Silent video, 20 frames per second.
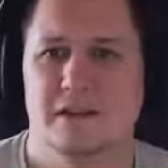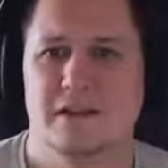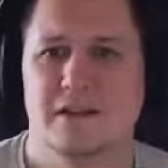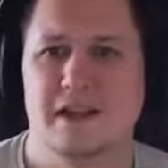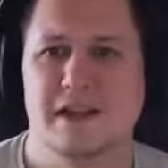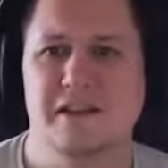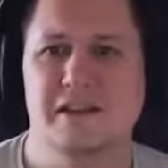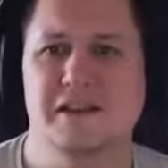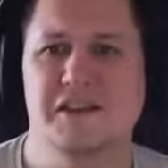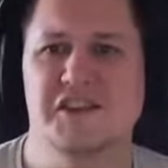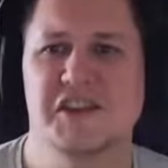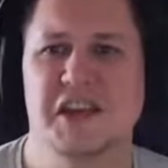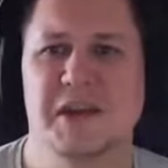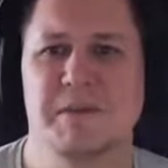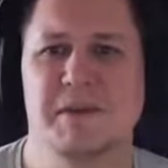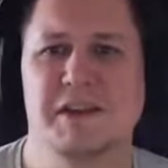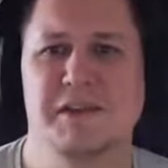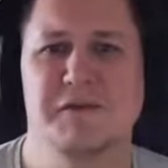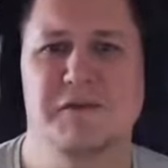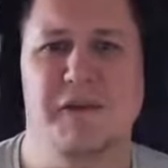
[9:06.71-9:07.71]
Doesn't
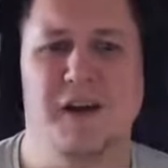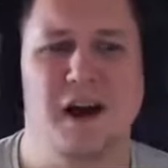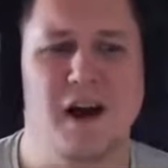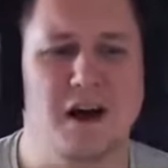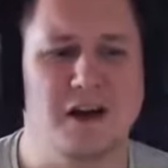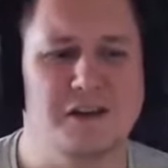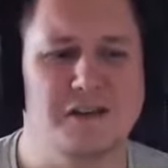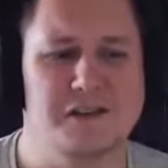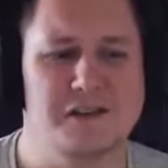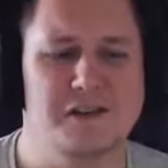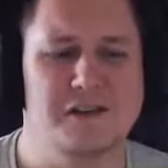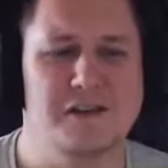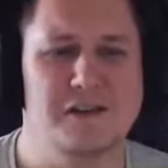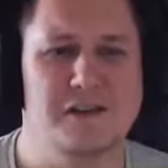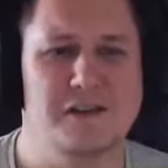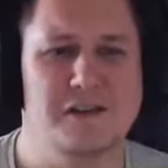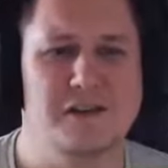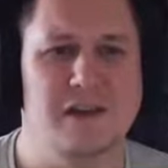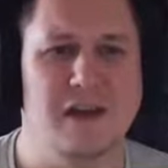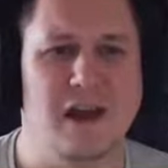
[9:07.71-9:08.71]
seem as fast
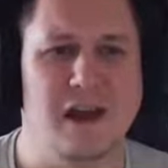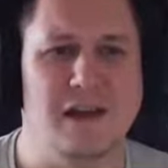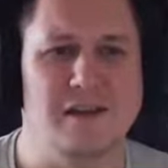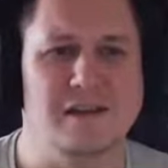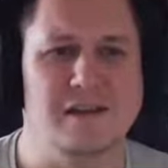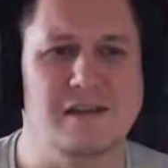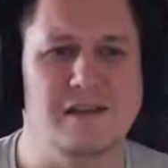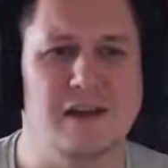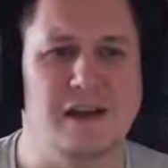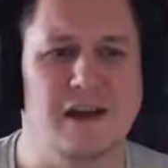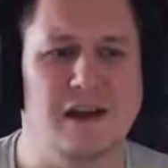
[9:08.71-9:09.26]
as